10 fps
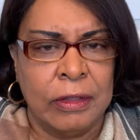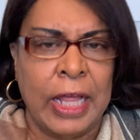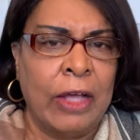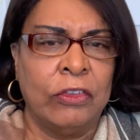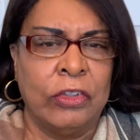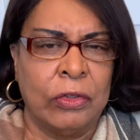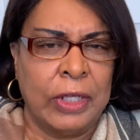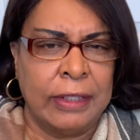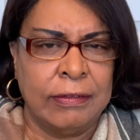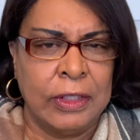Thou shalt
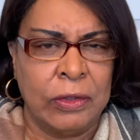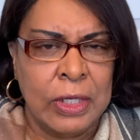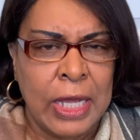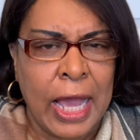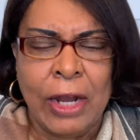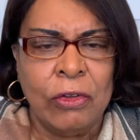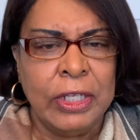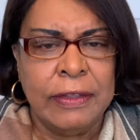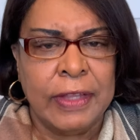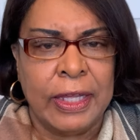not steal. I don't
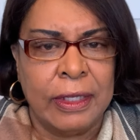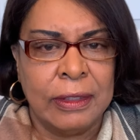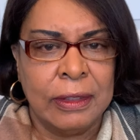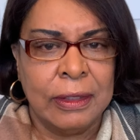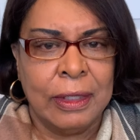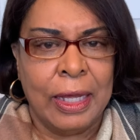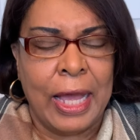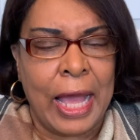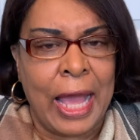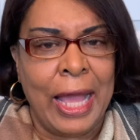need that.
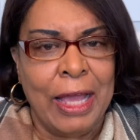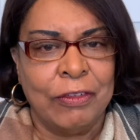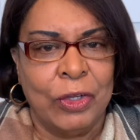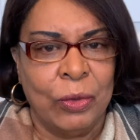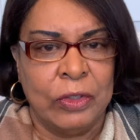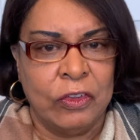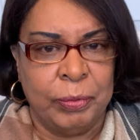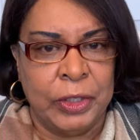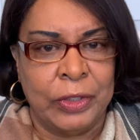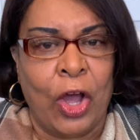I have the Holy
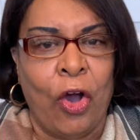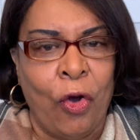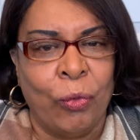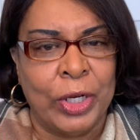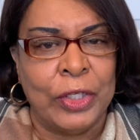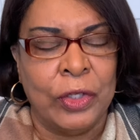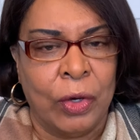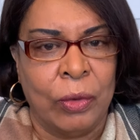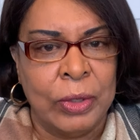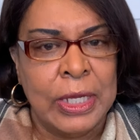Spirit. I already
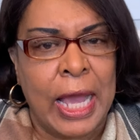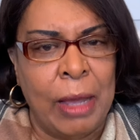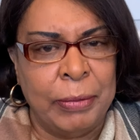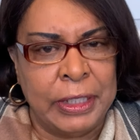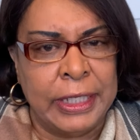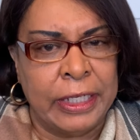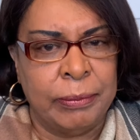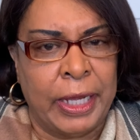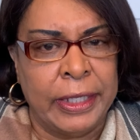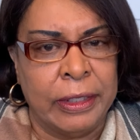know I'm being led
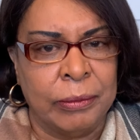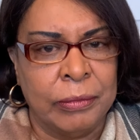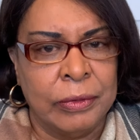by him.